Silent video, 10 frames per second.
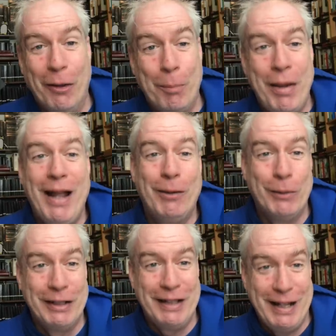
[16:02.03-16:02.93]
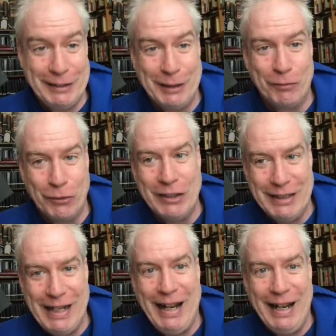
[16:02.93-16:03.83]
The Penguin Classic for
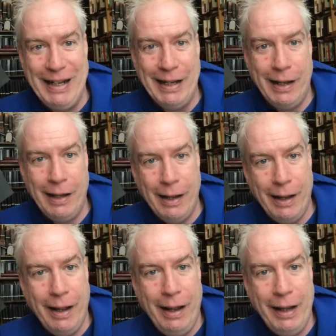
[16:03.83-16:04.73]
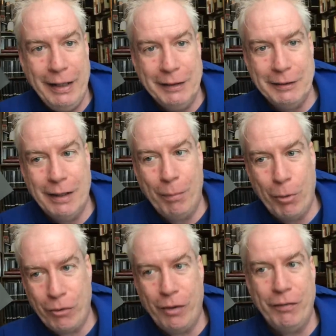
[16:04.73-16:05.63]
today is a
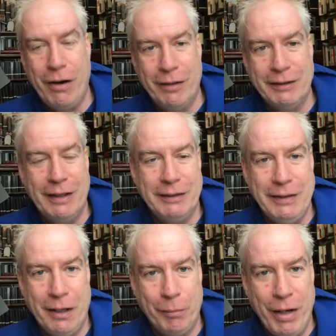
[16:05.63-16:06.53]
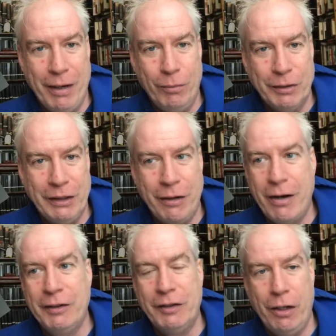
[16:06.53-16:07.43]
portrait of the artist as a young man. Was he an
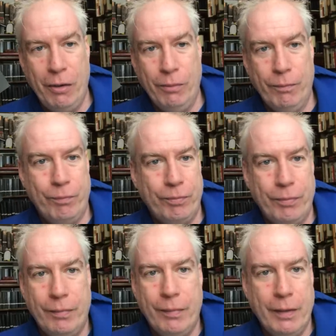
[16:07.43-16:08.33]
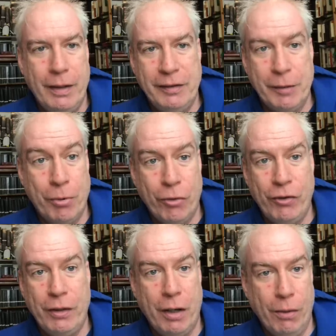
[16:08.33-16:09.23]
artist? No. Is it a
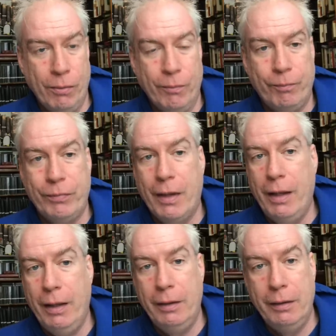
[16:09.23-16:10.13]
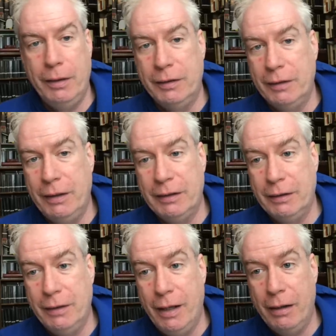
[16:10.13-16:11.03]
portrait? No. Is, is it
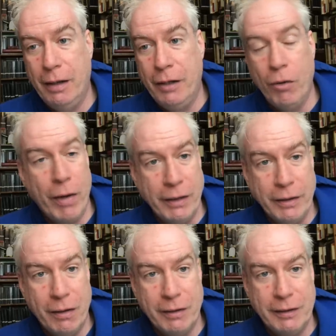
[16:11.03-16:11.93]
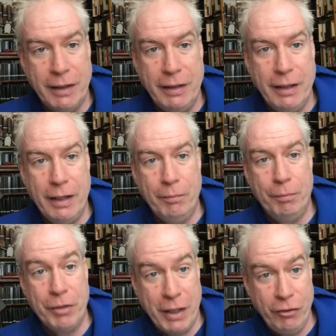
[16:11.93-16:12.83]
uh, annoyingly condescending and
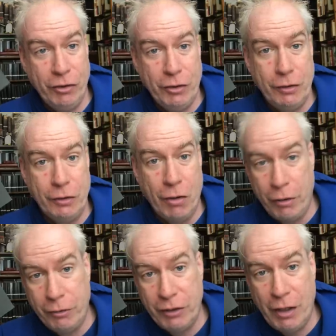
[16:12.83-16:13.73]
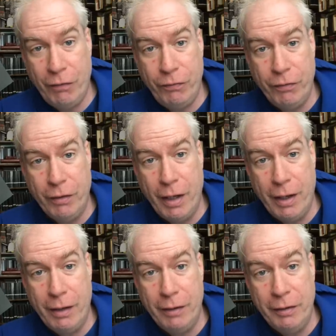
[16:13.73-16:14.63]
pretentious to call yourself
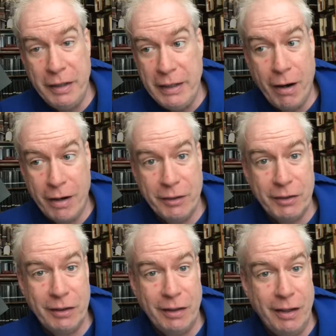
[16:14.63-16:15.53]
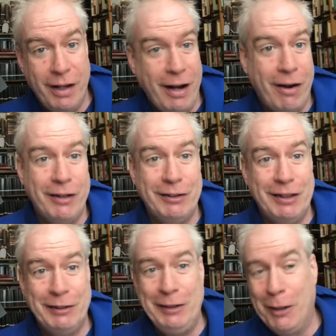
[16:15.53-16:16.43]
uh, the artist, uh, an artist
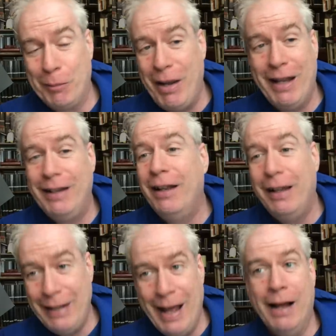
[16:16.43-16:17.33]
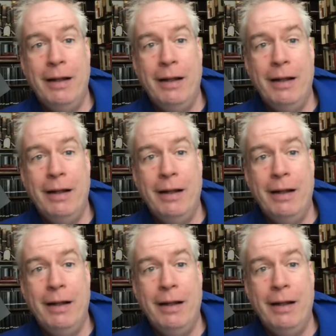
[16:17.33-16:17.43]
as a young man? Yeah.